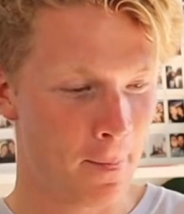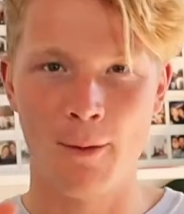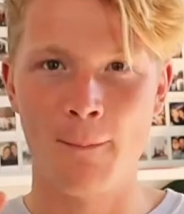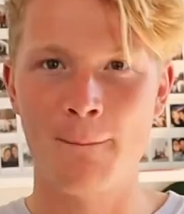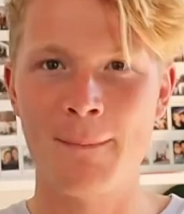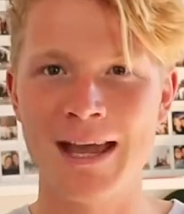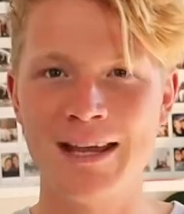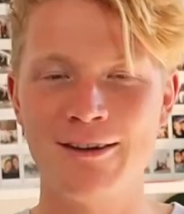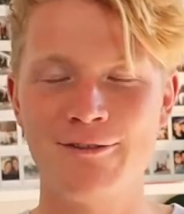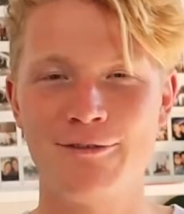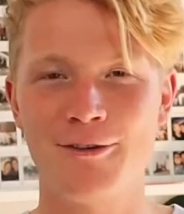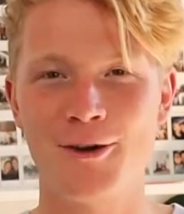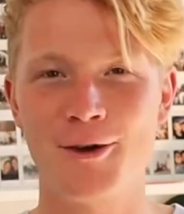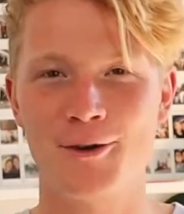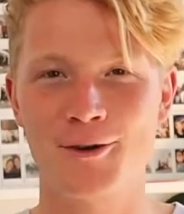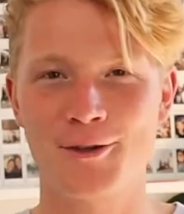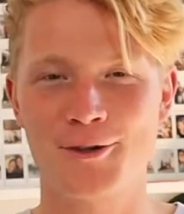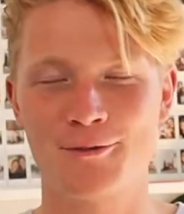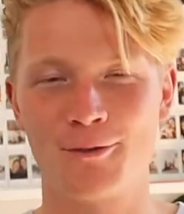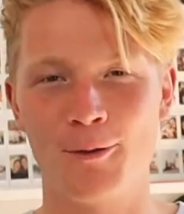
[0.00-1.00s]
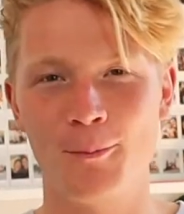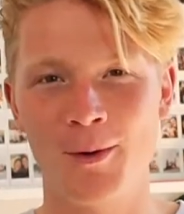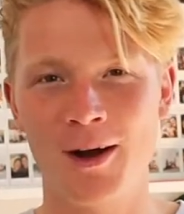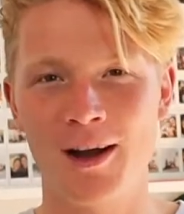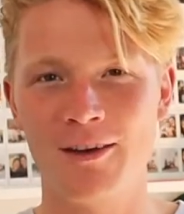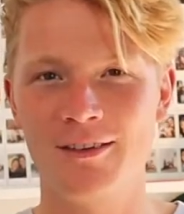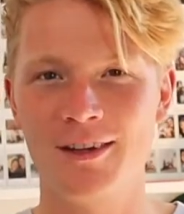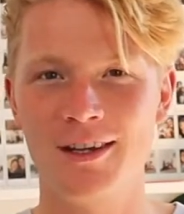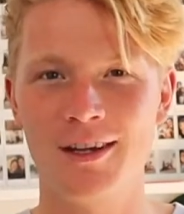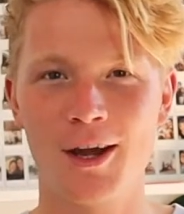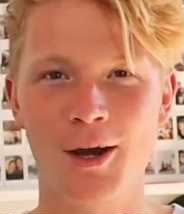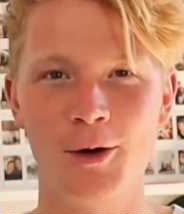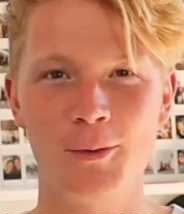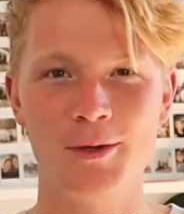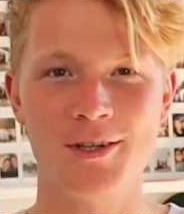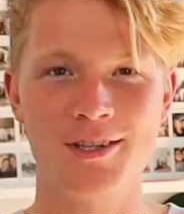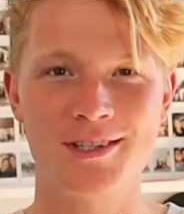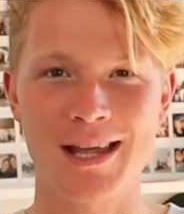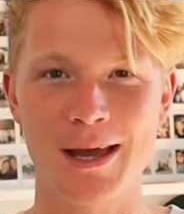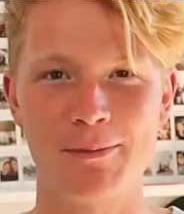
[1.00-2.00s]
The main focus for my video
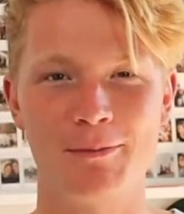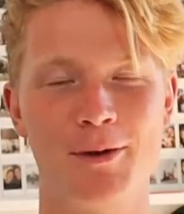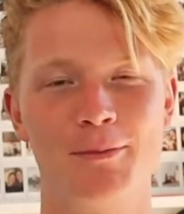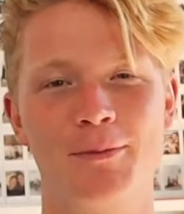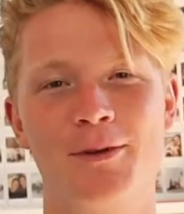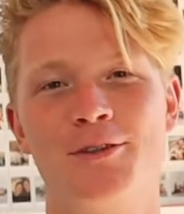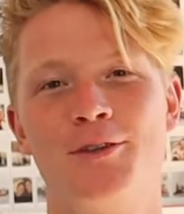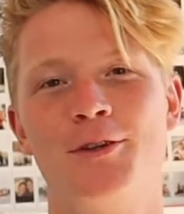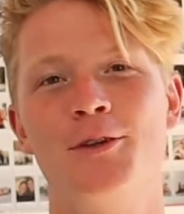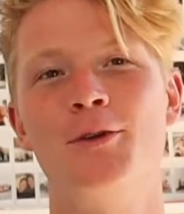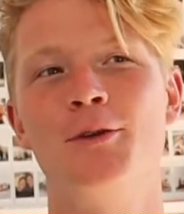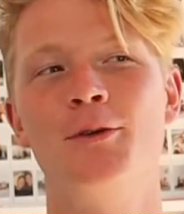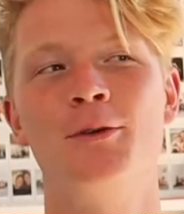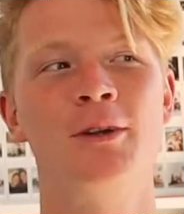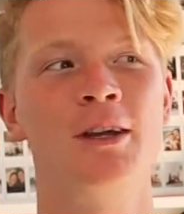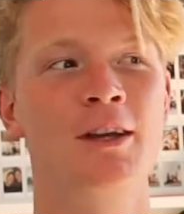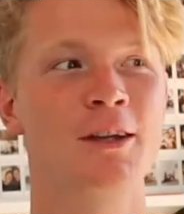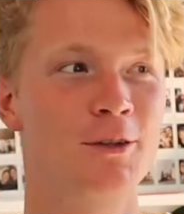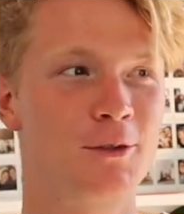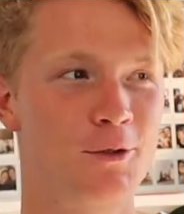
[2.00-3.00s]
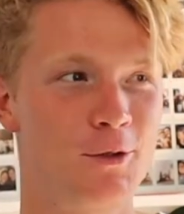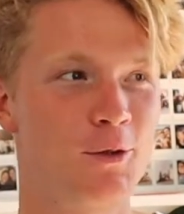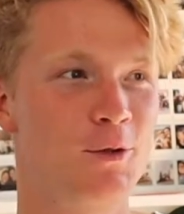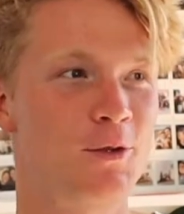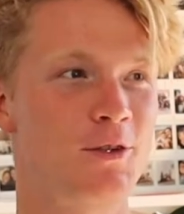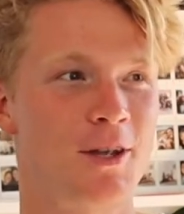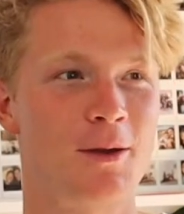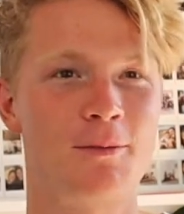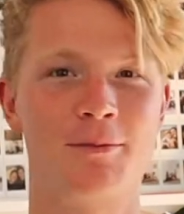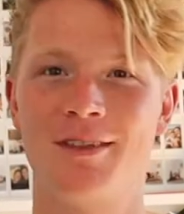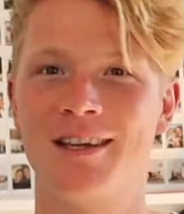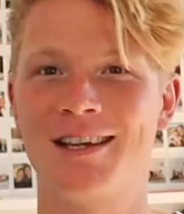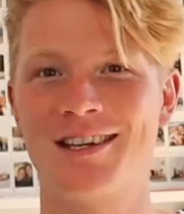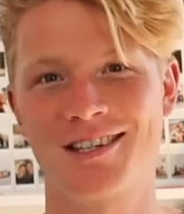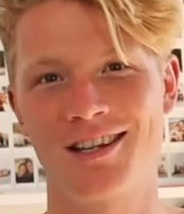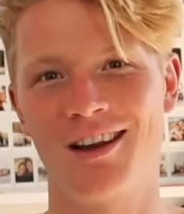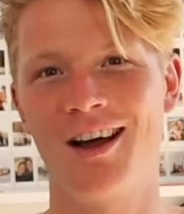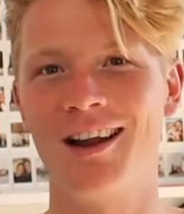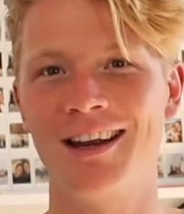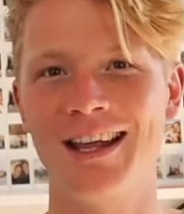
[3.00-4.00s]
was step number 2, do something
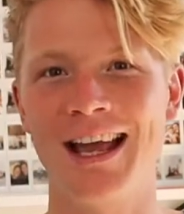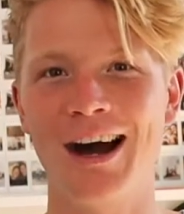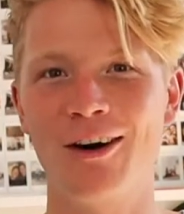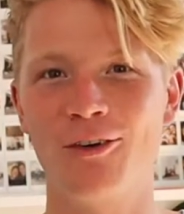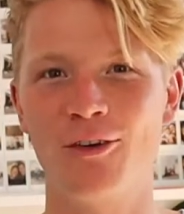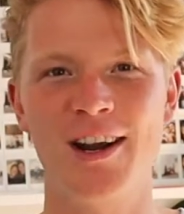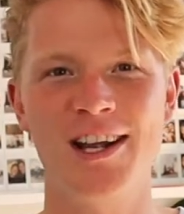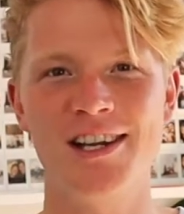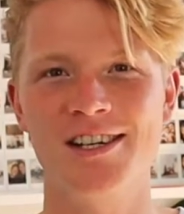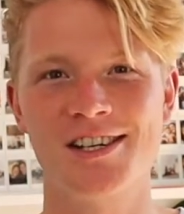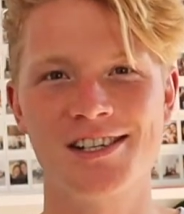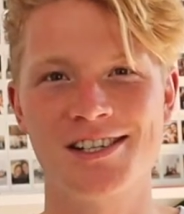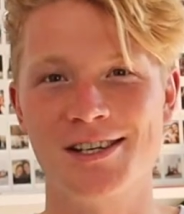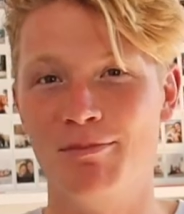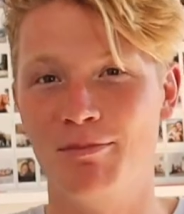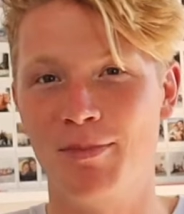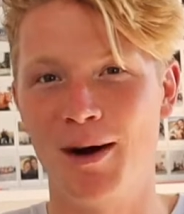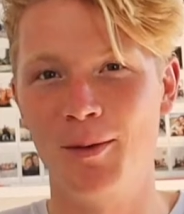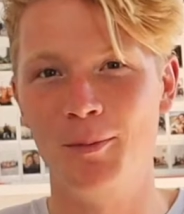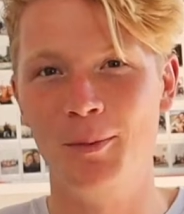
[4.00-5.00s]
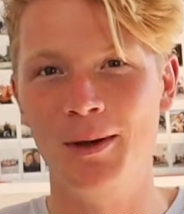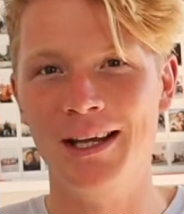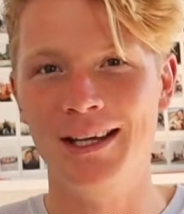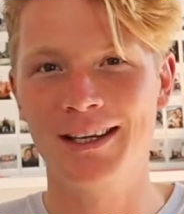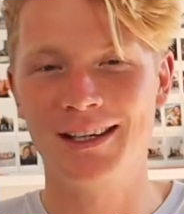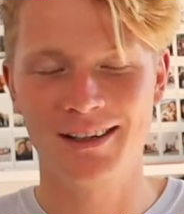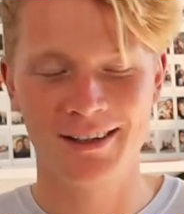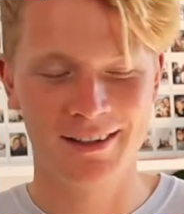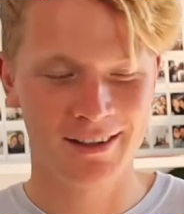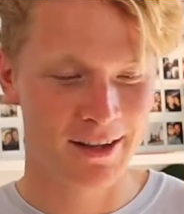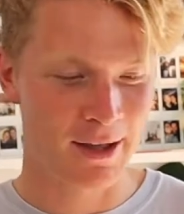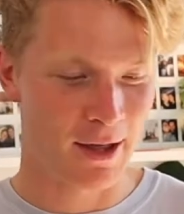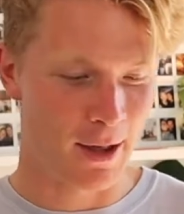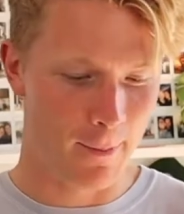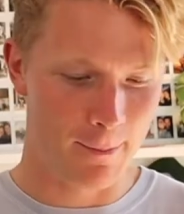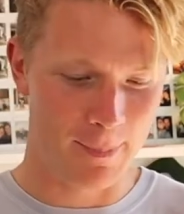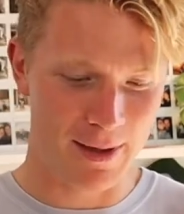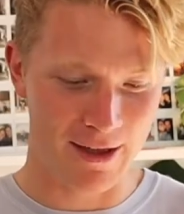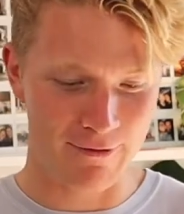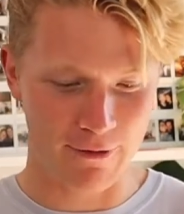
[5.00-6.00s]
slightly outrageous in public, a
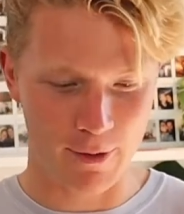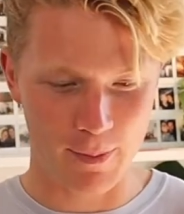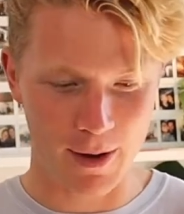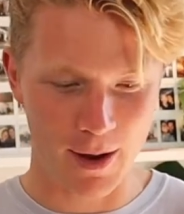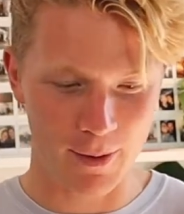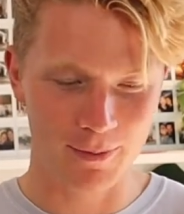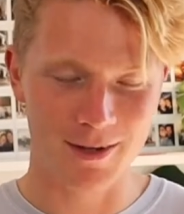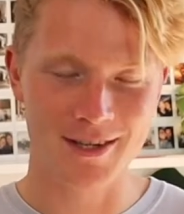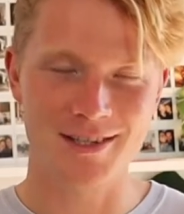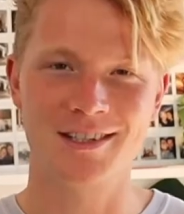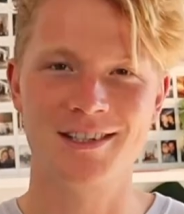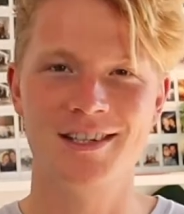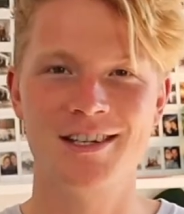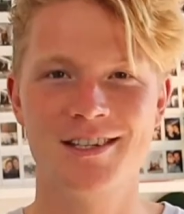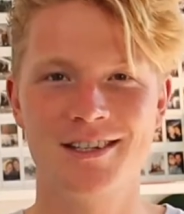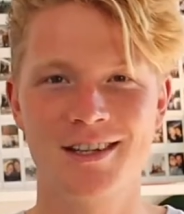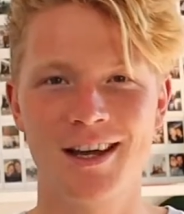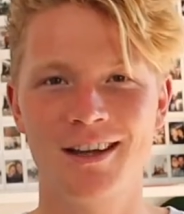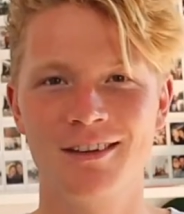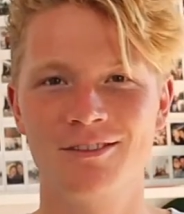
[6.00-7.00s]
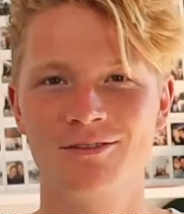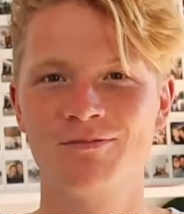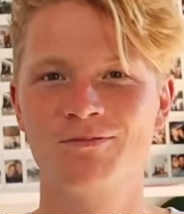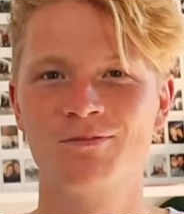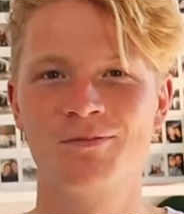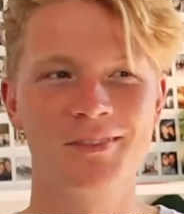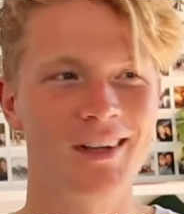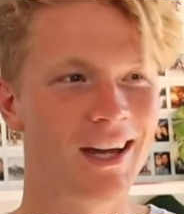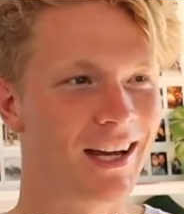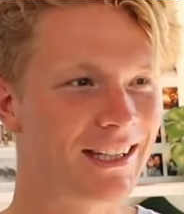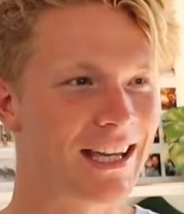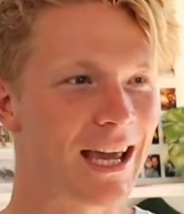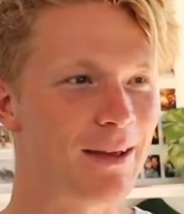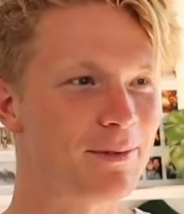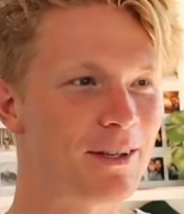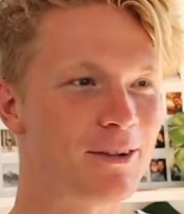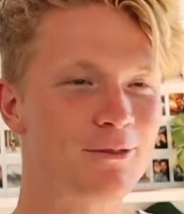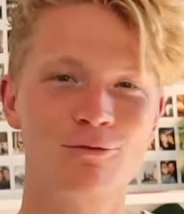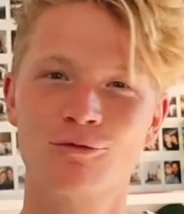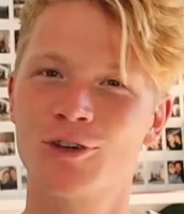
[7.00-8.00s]
bit of a publicity stunt. I
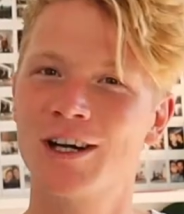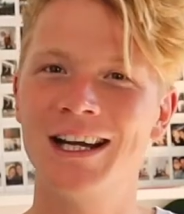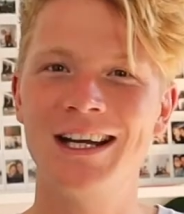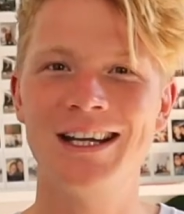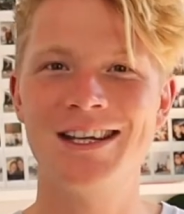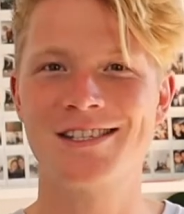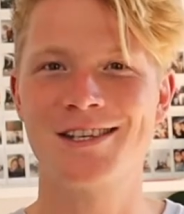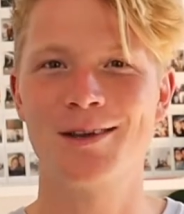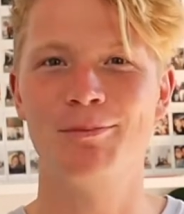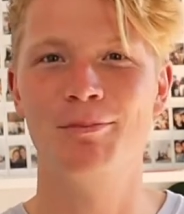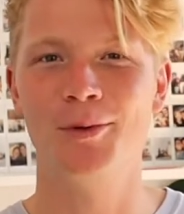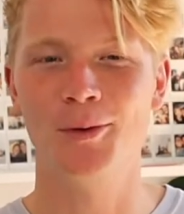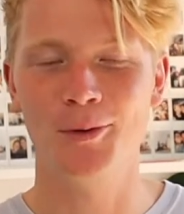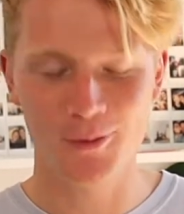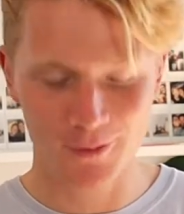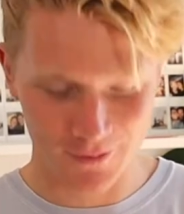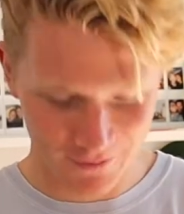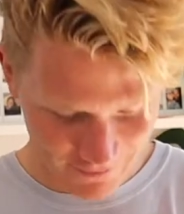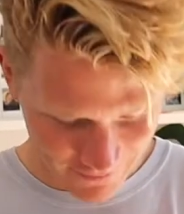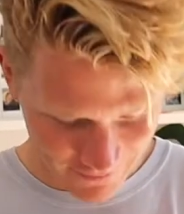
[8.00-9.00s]
kept it really simple.